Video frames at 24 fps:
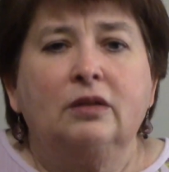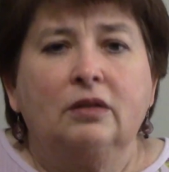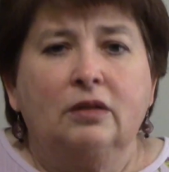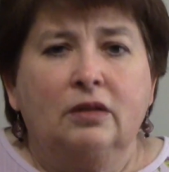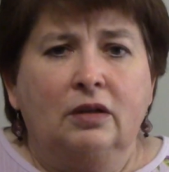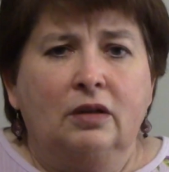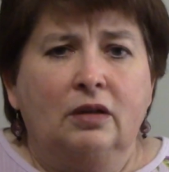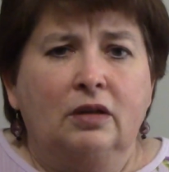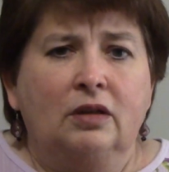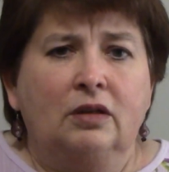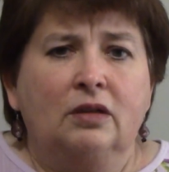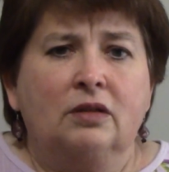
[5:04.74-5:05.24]

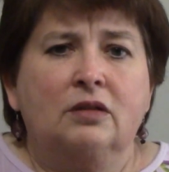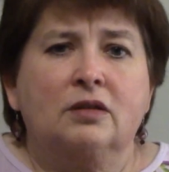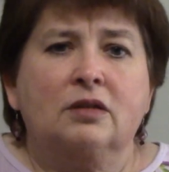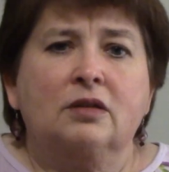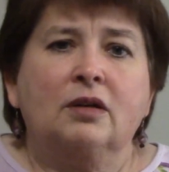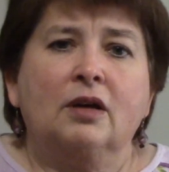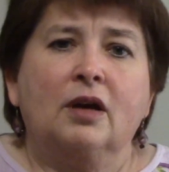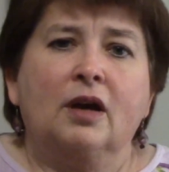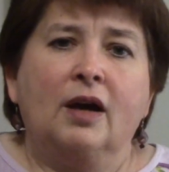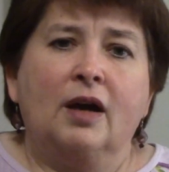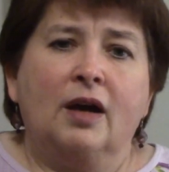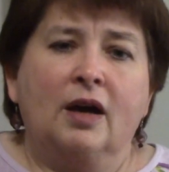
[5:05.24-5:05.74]
need to
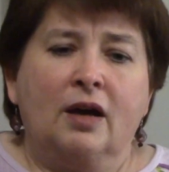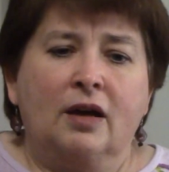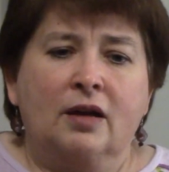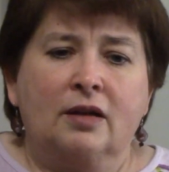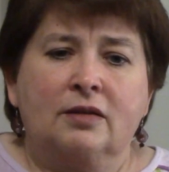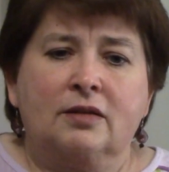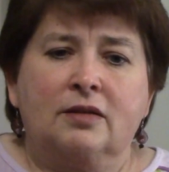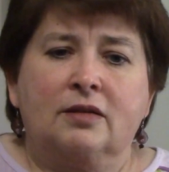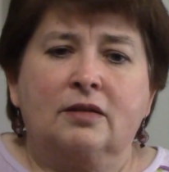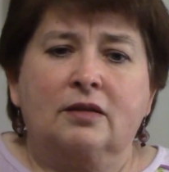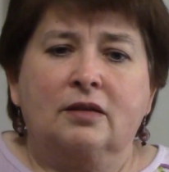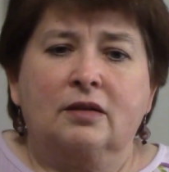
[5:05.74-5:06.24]

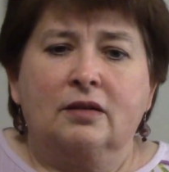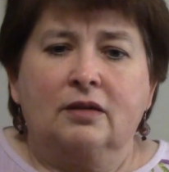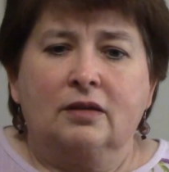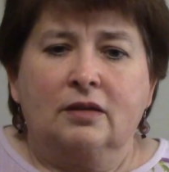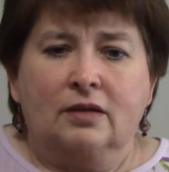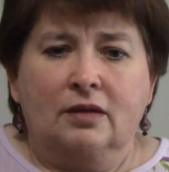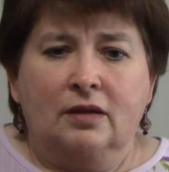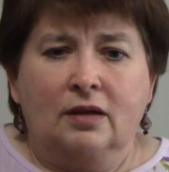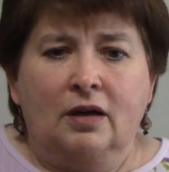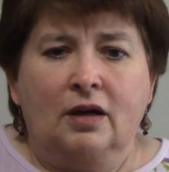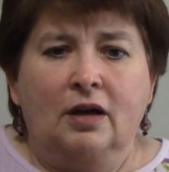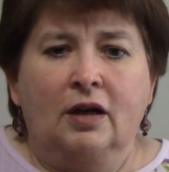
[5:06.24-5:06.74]
ask
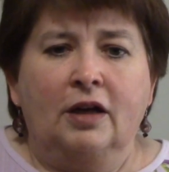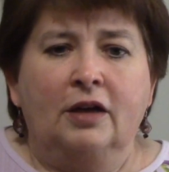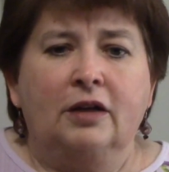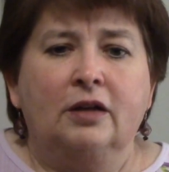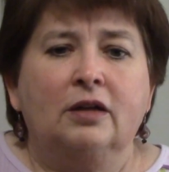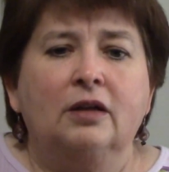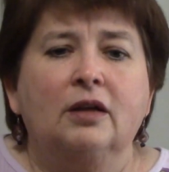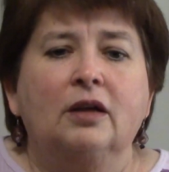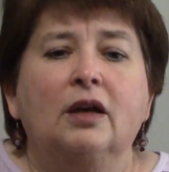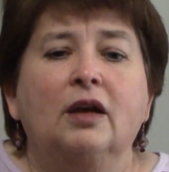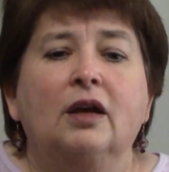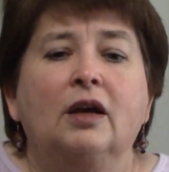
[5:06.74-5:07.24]
God
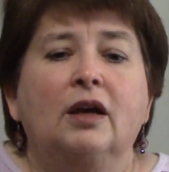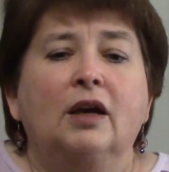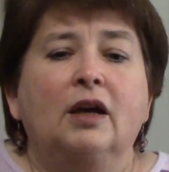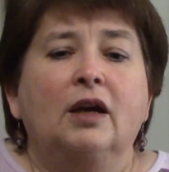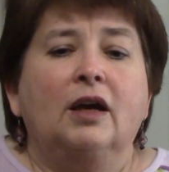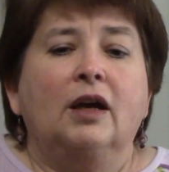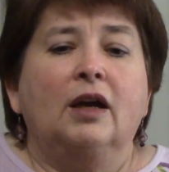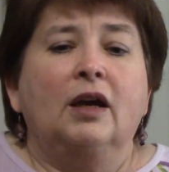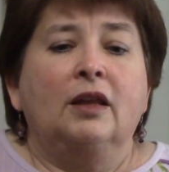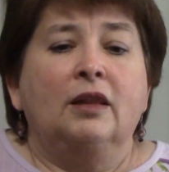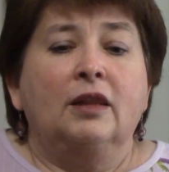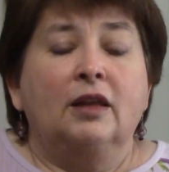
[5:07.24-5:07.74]

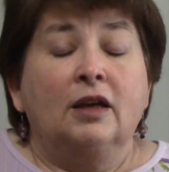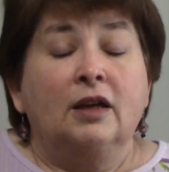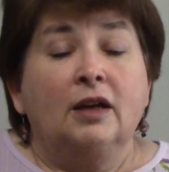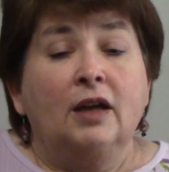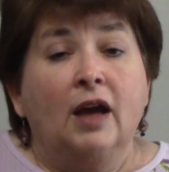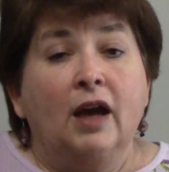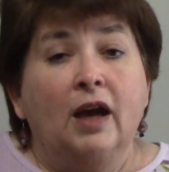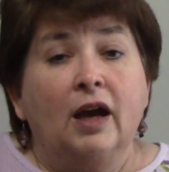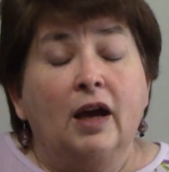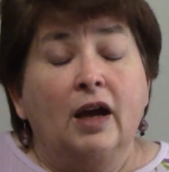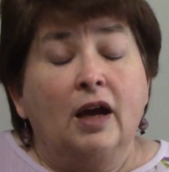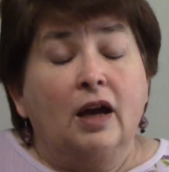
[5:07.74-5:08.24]
and then
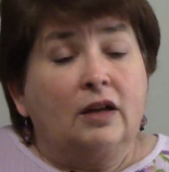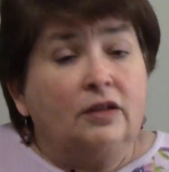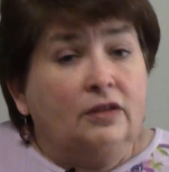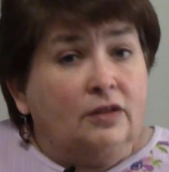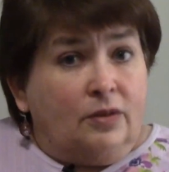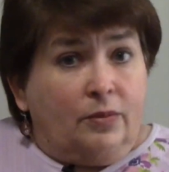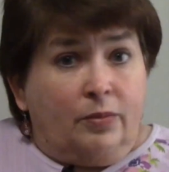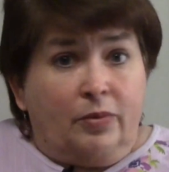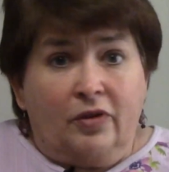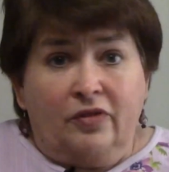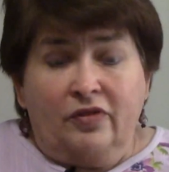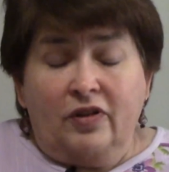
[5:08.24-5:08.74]

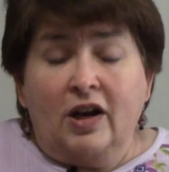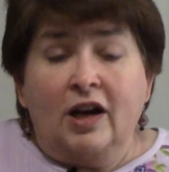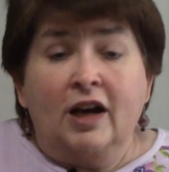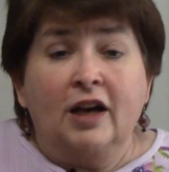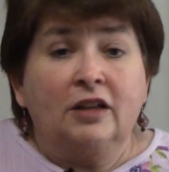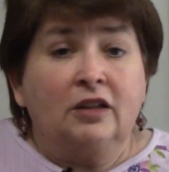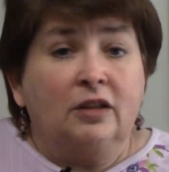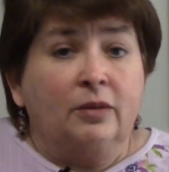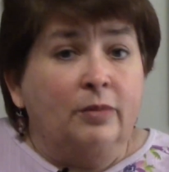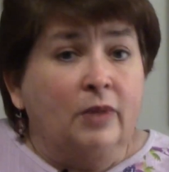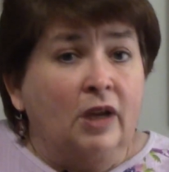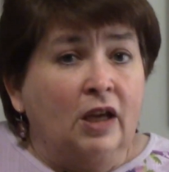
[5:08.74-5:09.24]
to
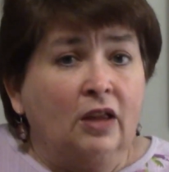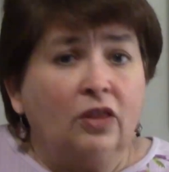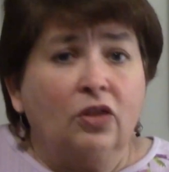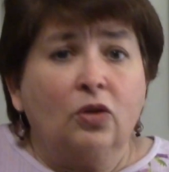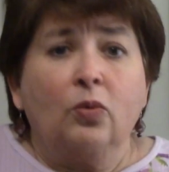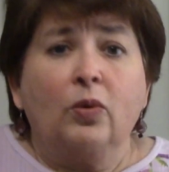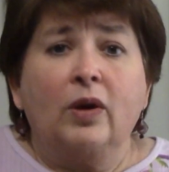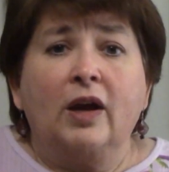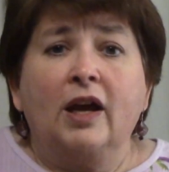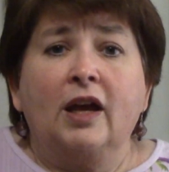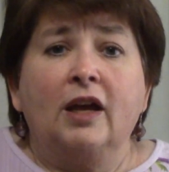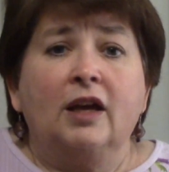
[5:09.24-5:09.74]
provide, to make the
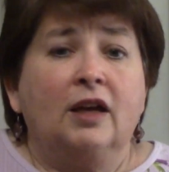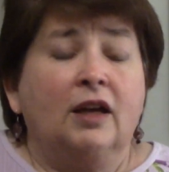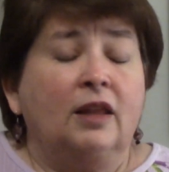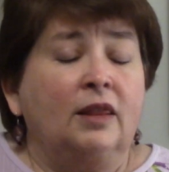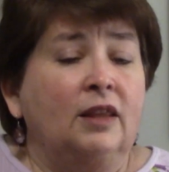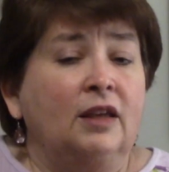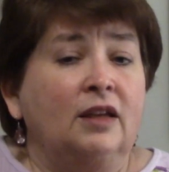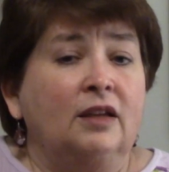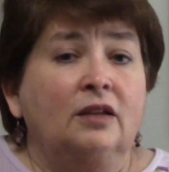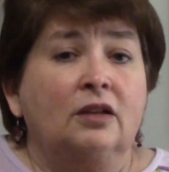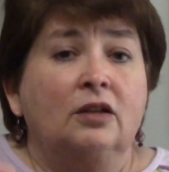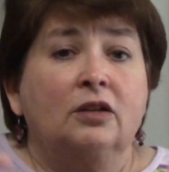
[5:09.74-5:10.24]
way, and
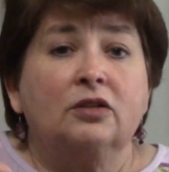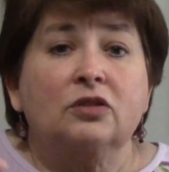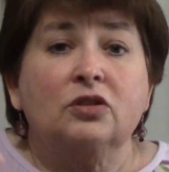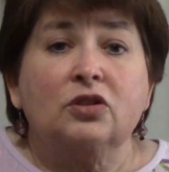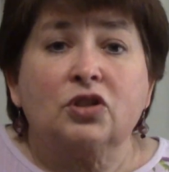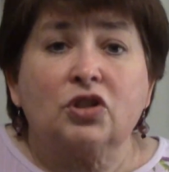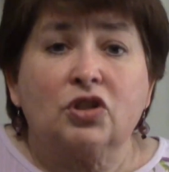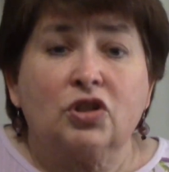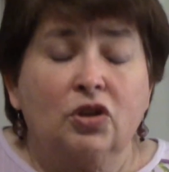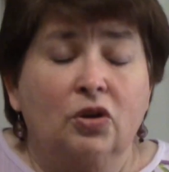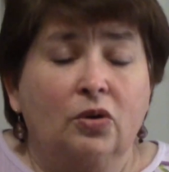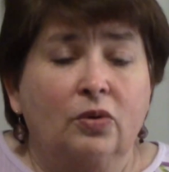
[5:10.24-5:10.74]
then to
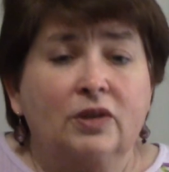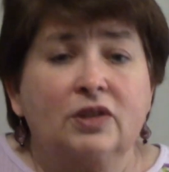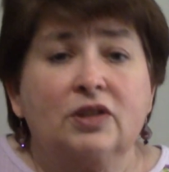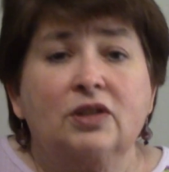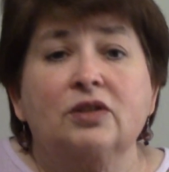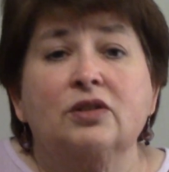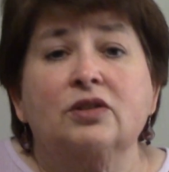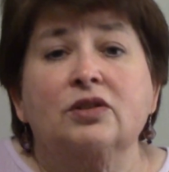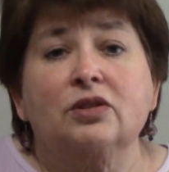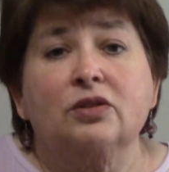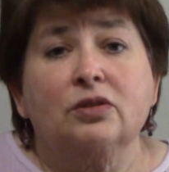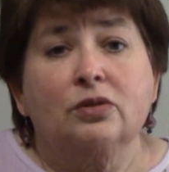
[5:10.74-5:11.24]
show us
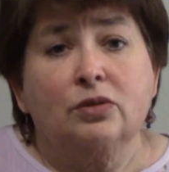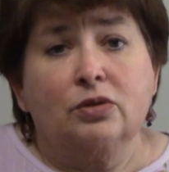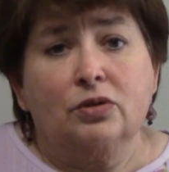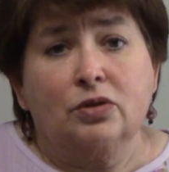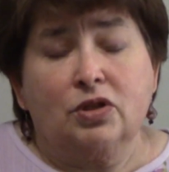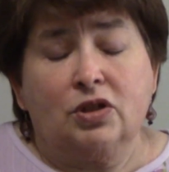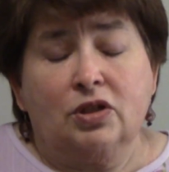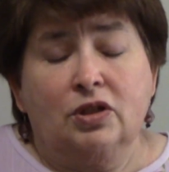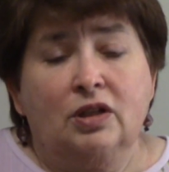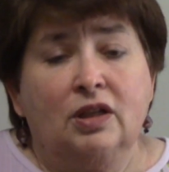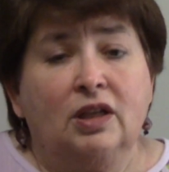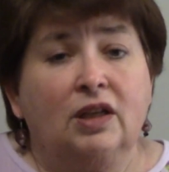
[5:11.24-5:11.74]
His
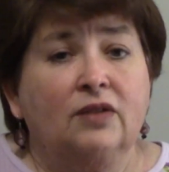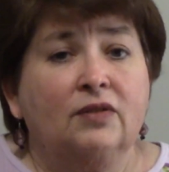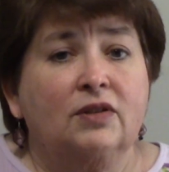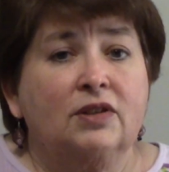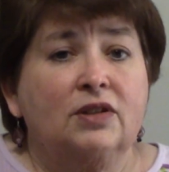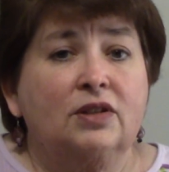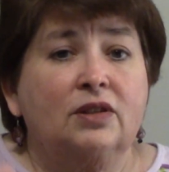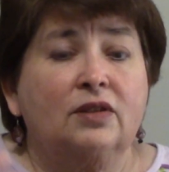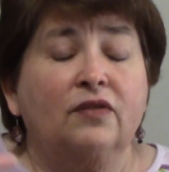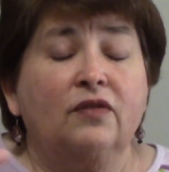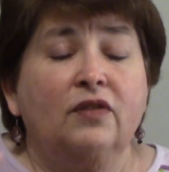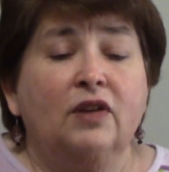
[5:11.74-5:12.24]
solution and give us
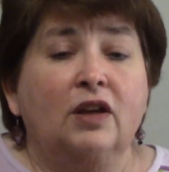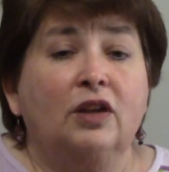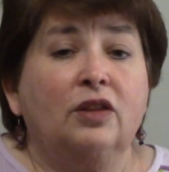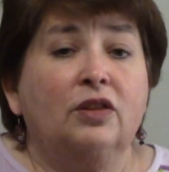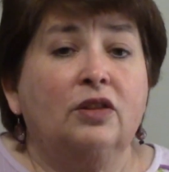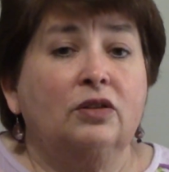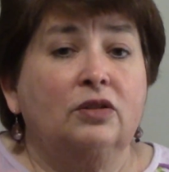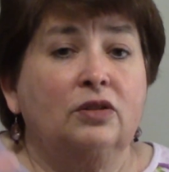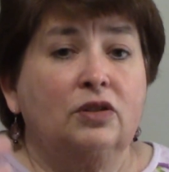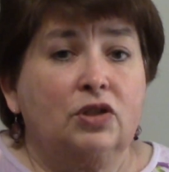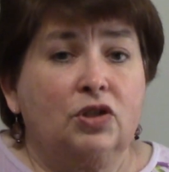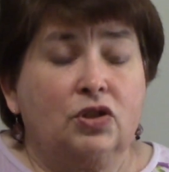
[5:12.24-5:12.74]
the faith
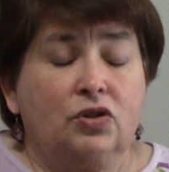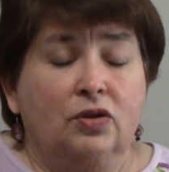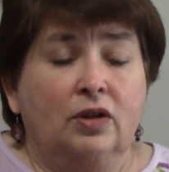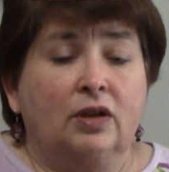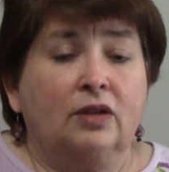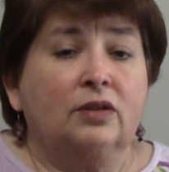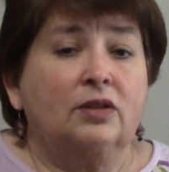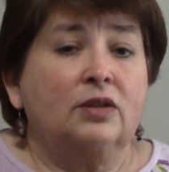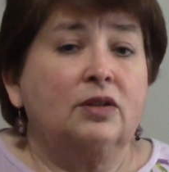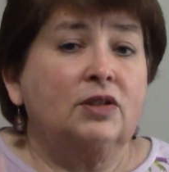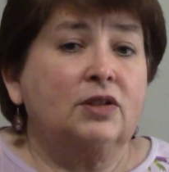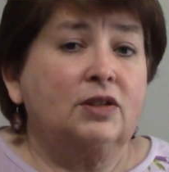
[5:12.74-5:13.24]
and the
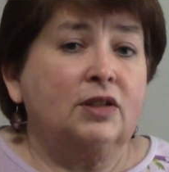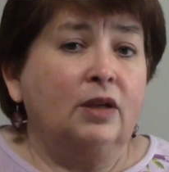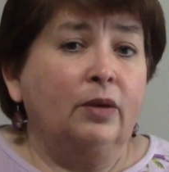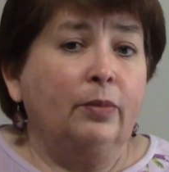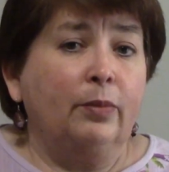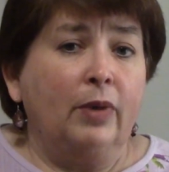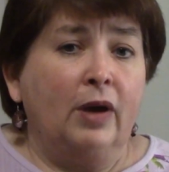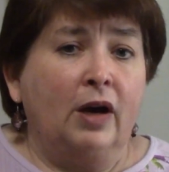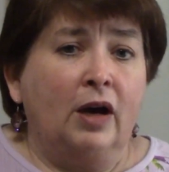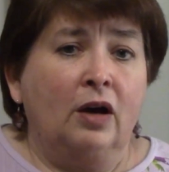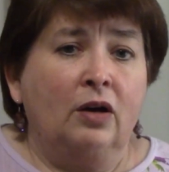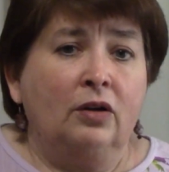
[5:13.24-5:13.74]
strength to step
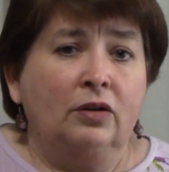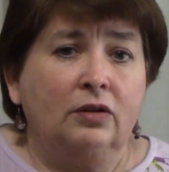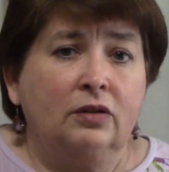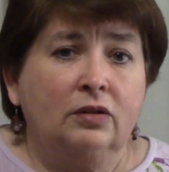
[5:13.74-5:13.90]
out